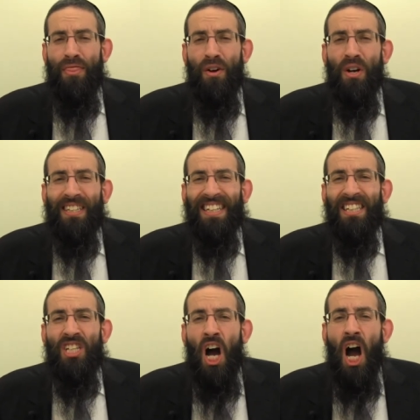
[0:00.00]

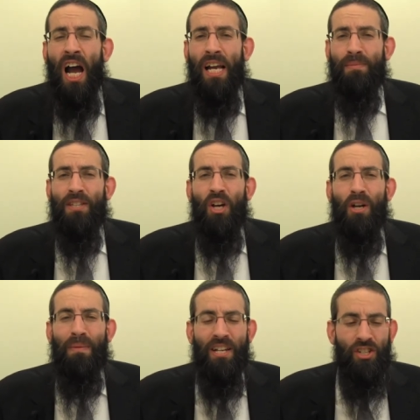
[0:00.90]
thirteen times the
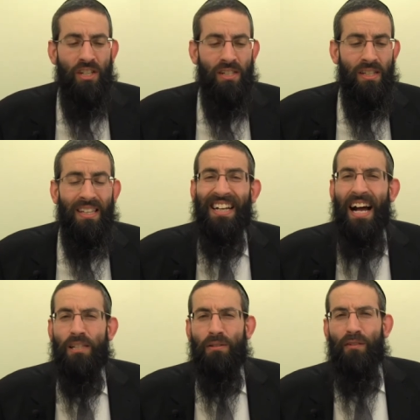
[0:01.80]
Torah mentions the
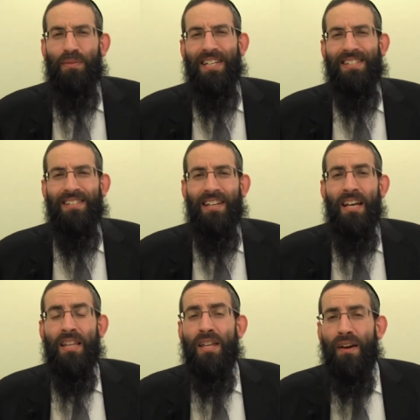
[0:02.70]
concept of bris.
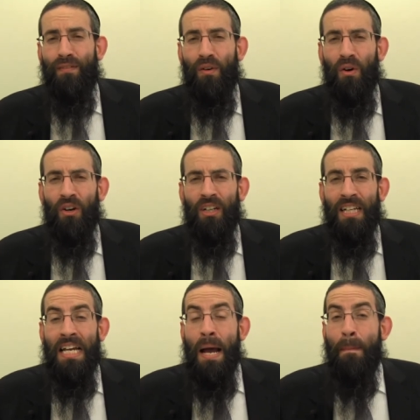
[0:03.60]
Therefore,
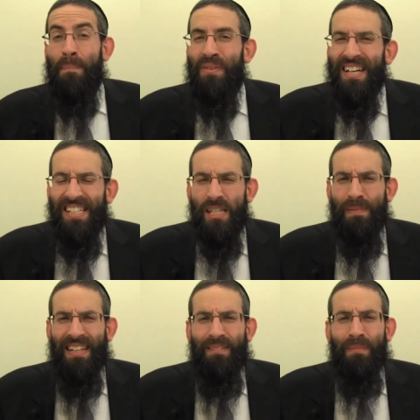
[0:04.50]
bris is
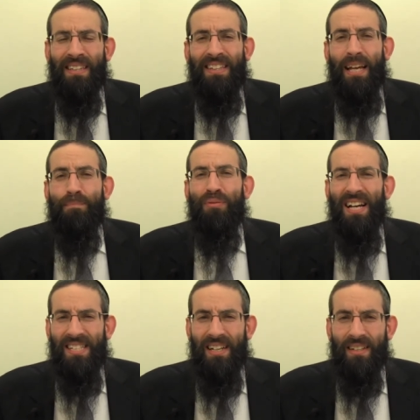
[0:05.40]
made, meant to take
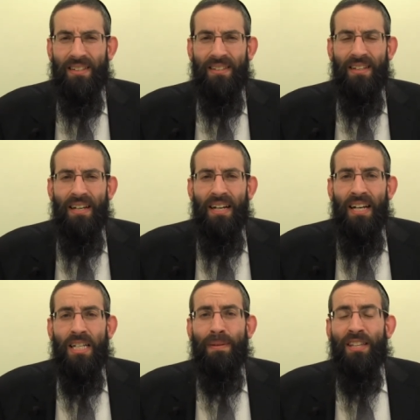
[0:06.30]
precedence.
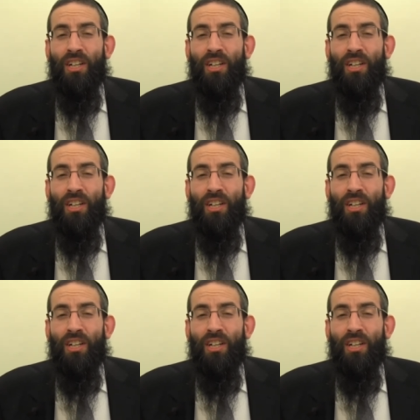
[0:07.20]
It's meant